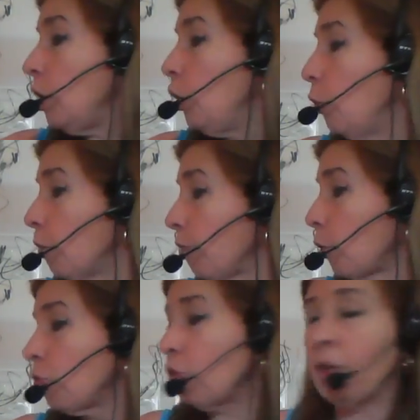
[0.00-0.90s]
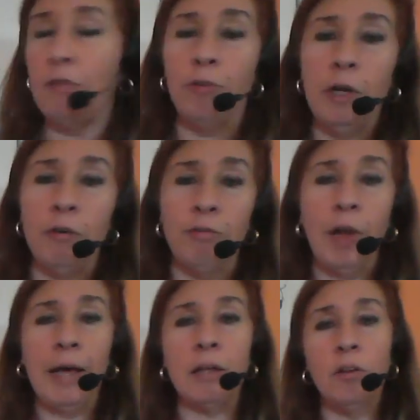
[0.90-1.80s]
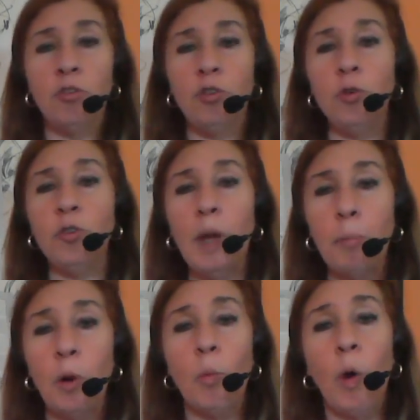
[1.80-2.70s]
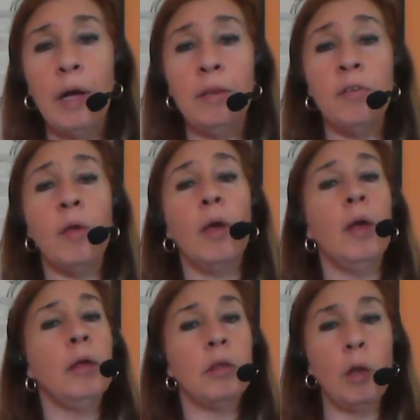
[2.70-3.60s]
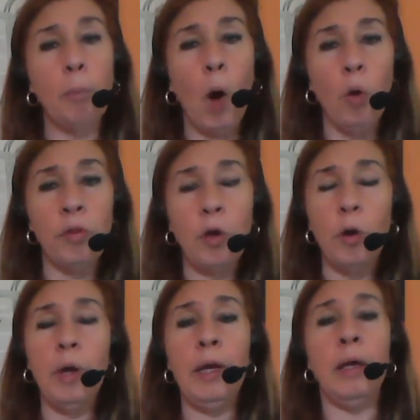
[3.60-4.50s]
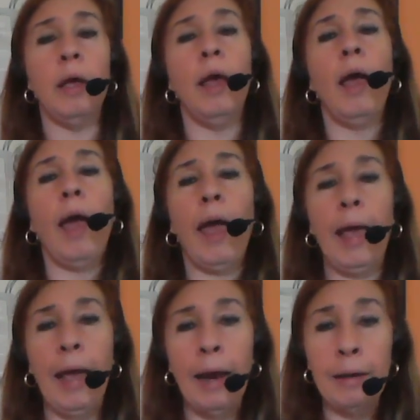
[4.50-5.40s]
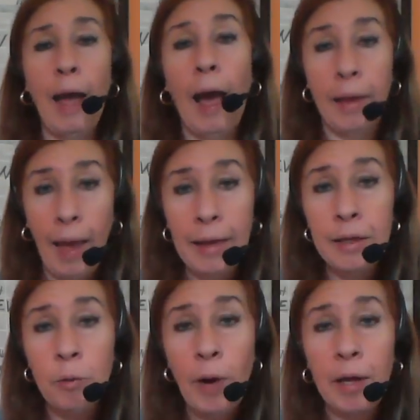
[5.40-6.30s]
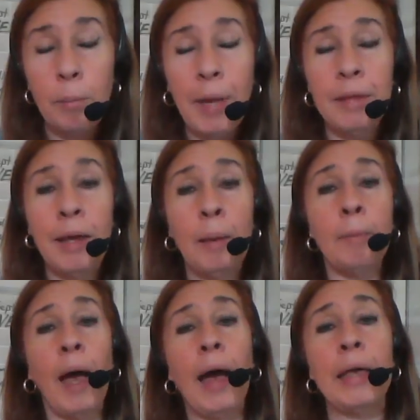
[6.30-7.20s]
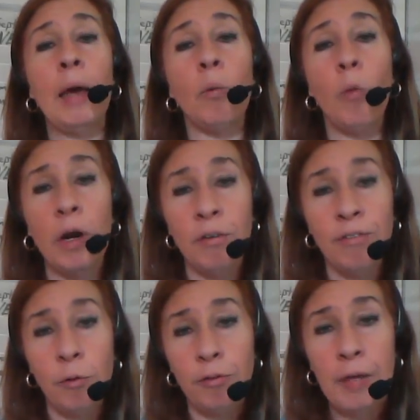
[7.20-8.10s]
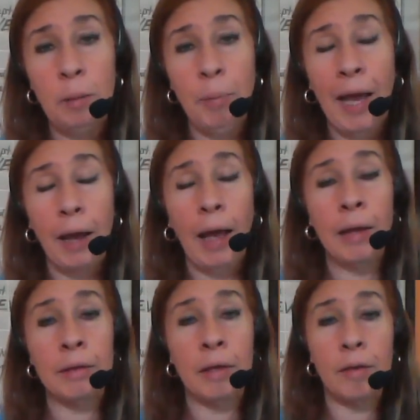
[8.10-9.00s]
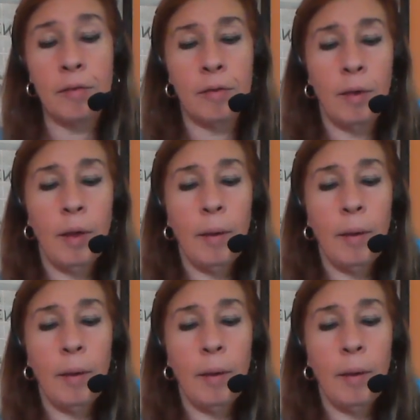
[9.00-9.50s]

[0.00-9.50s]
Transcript: Universally Free to Fly. Two separate ones. They're both good, and I highly recommend them. I get wonderful feedback on this.